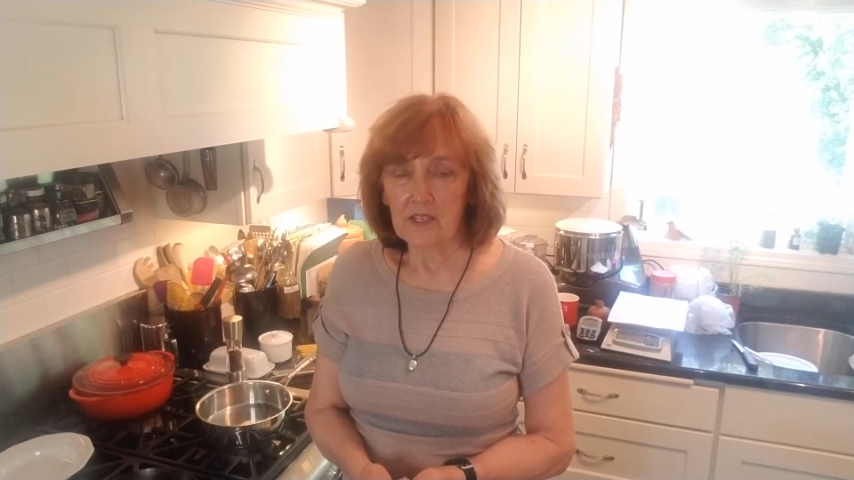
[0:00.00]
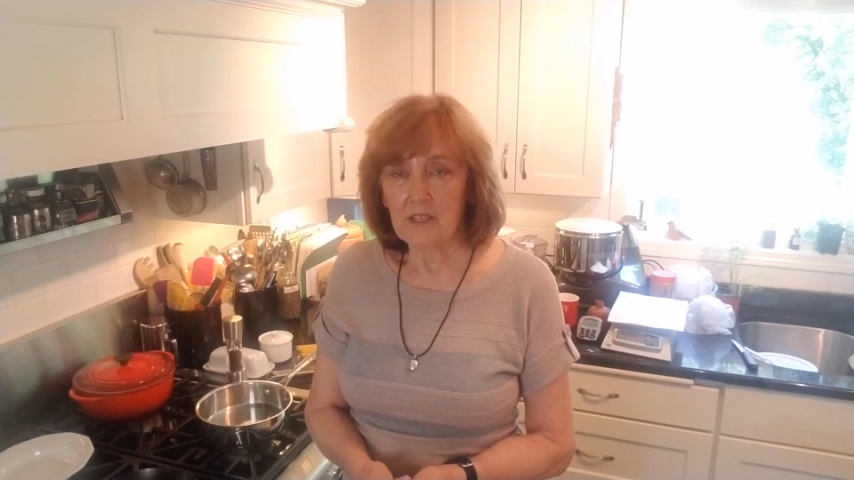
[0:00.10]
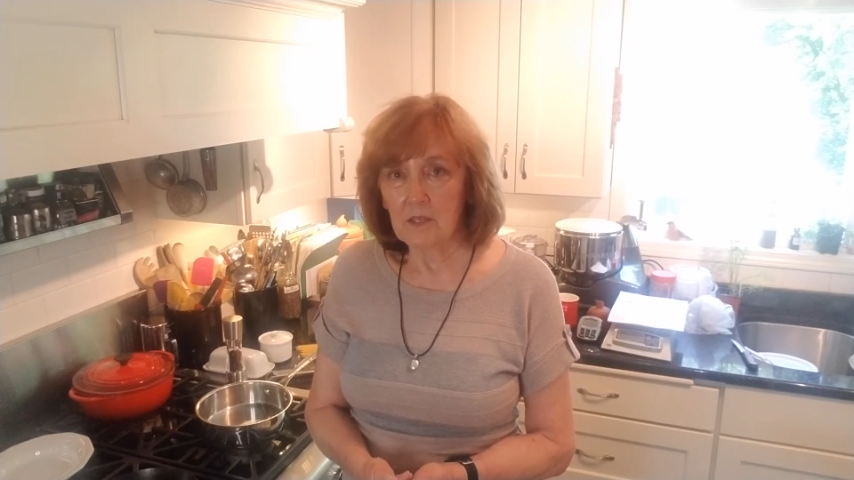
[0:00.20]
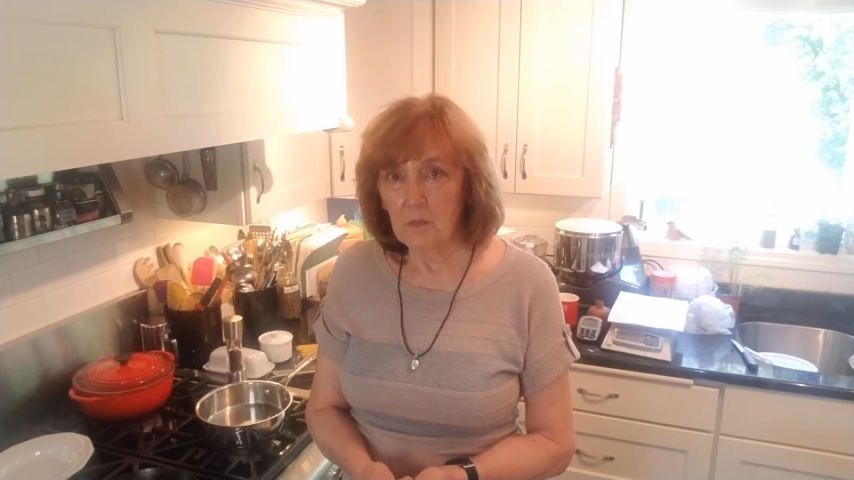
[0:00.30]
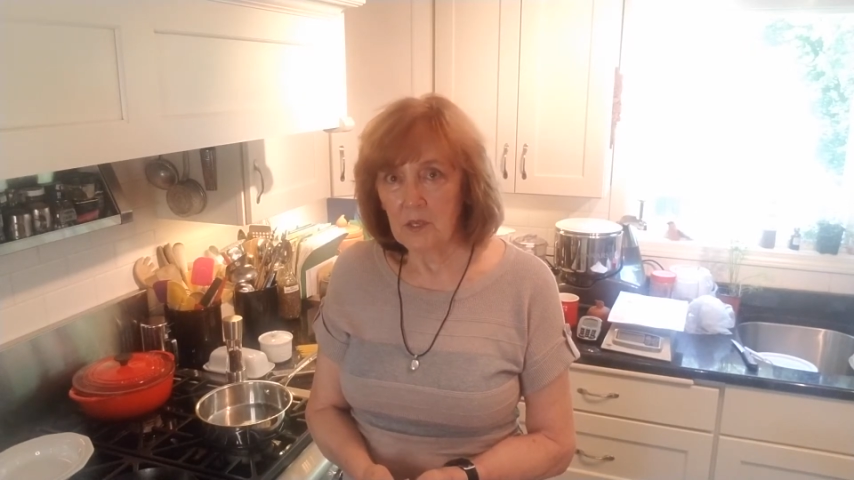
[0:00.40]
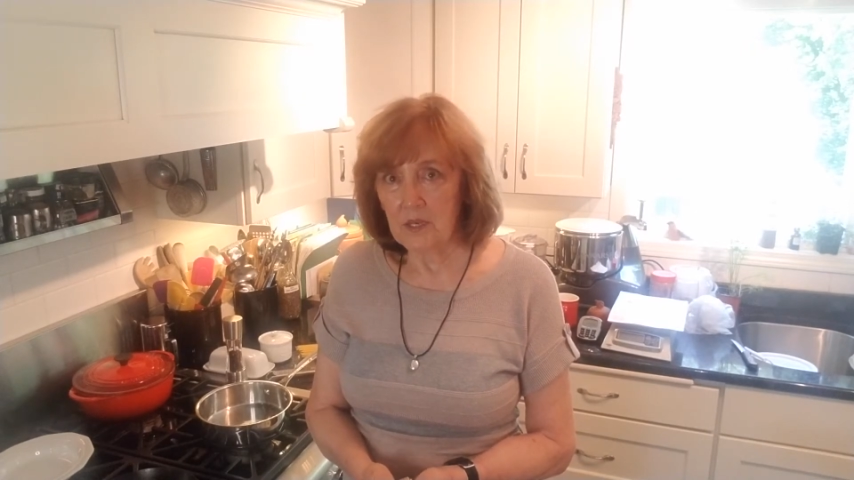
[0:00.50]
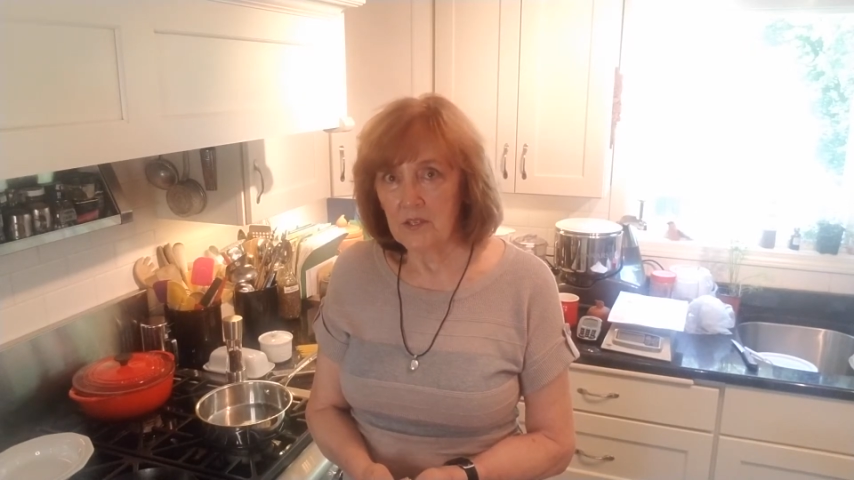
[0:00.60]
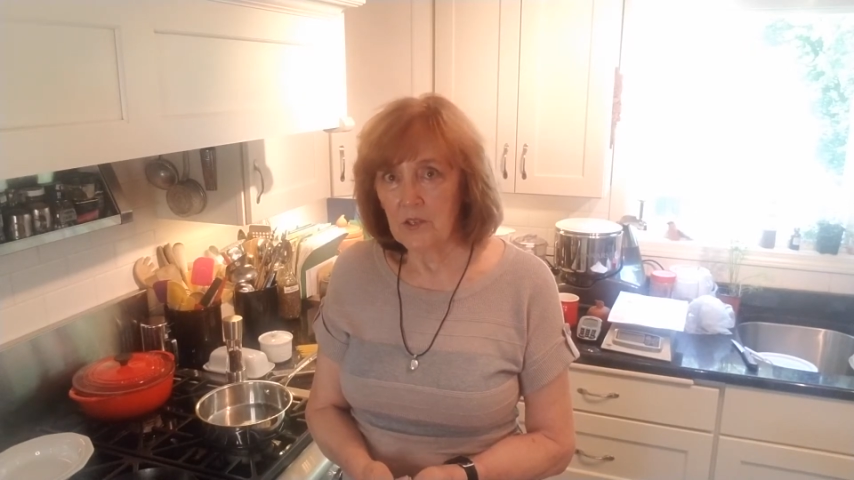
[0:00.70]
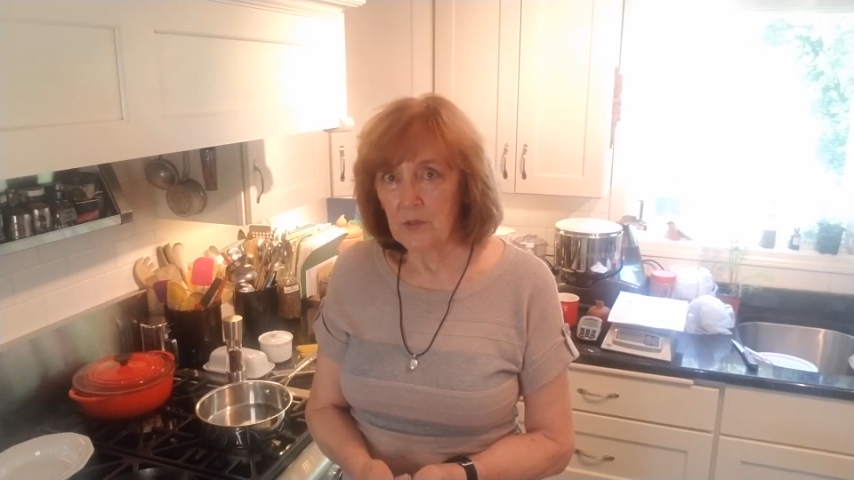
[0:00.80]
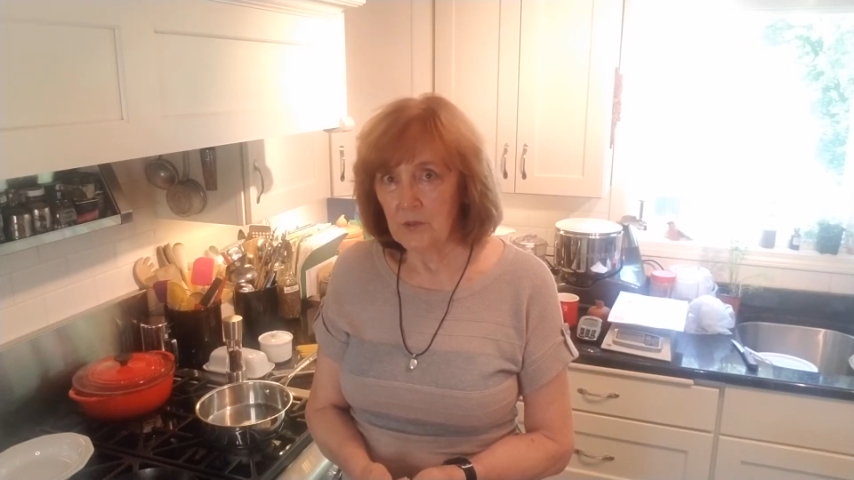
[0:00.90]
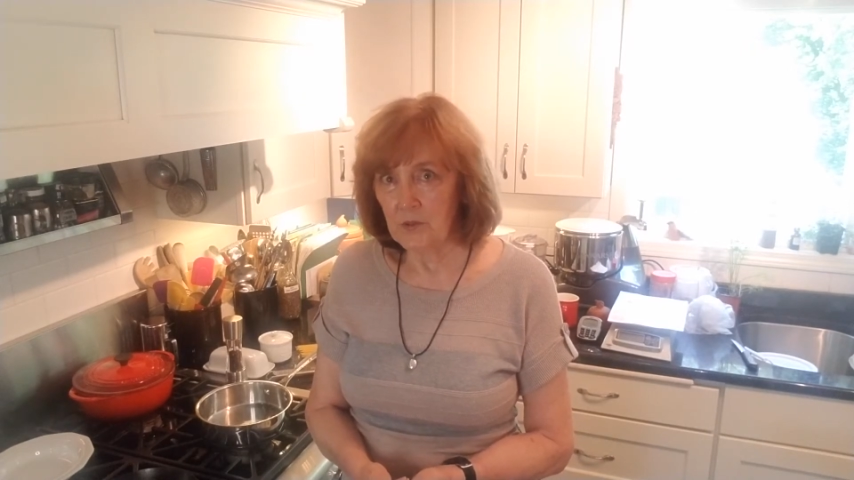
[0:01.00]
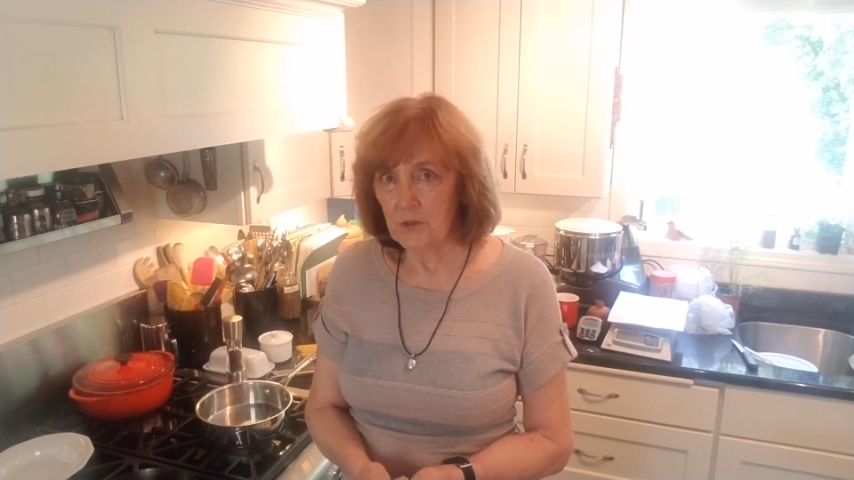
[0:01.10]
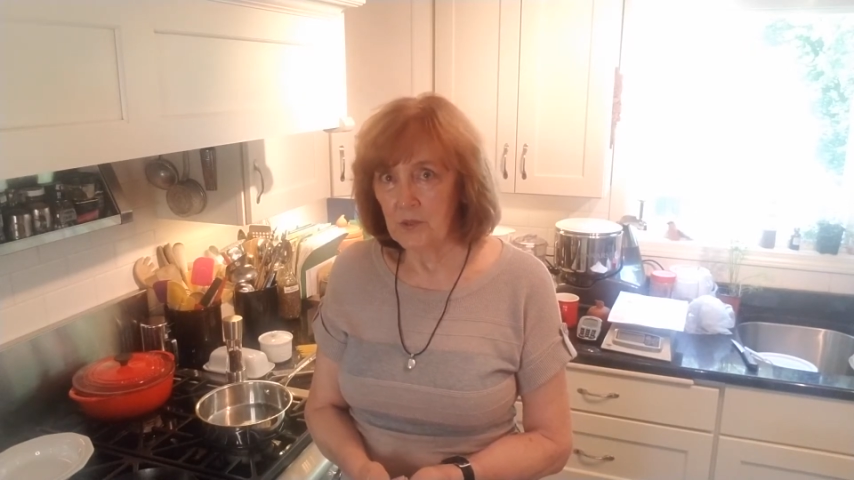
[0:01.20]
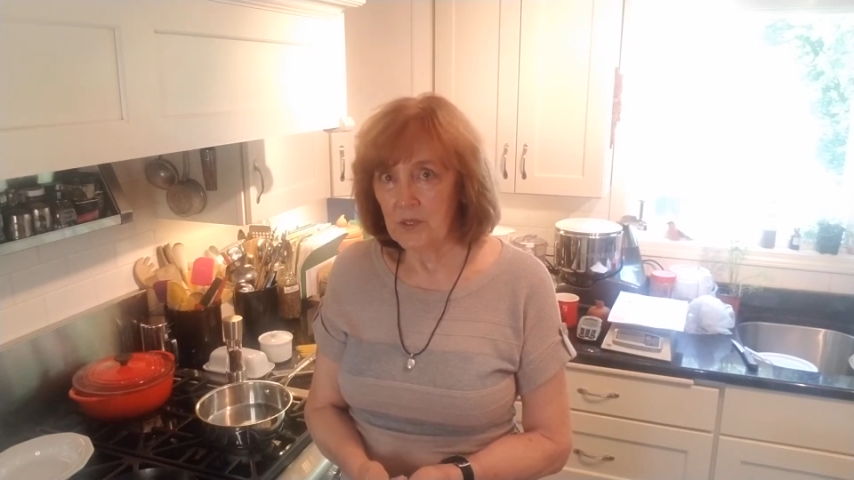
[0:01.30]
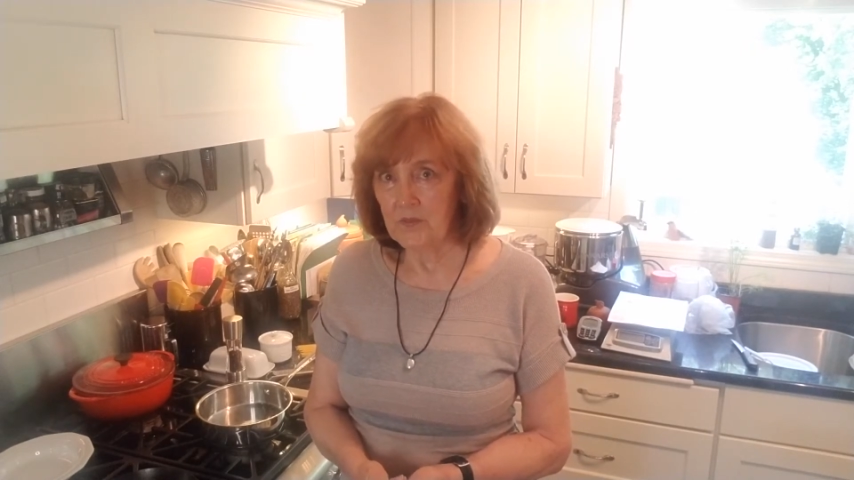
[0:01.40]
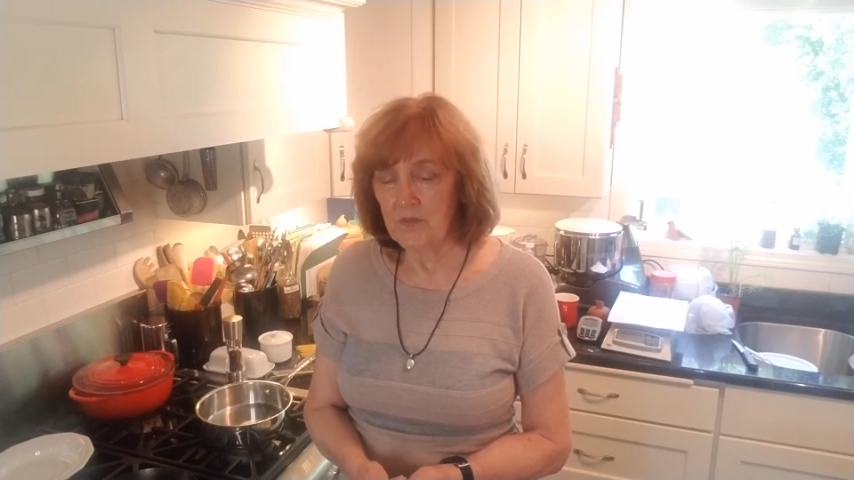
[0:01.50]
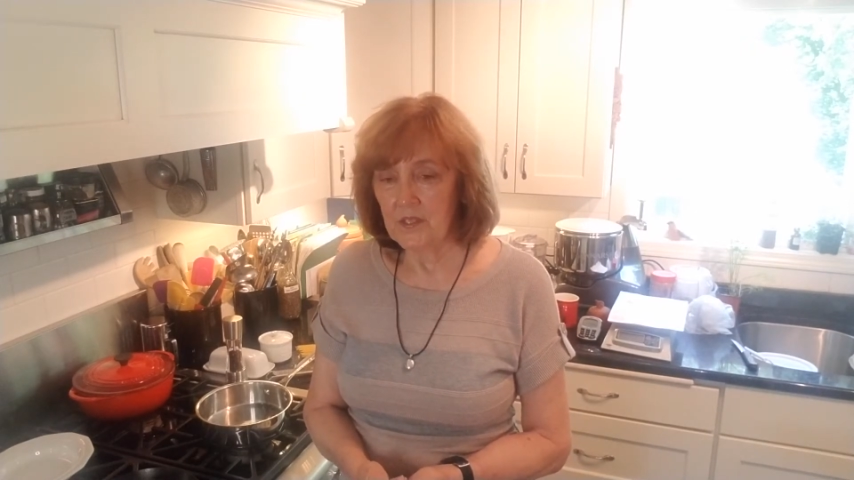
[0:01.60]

A little bit unusual.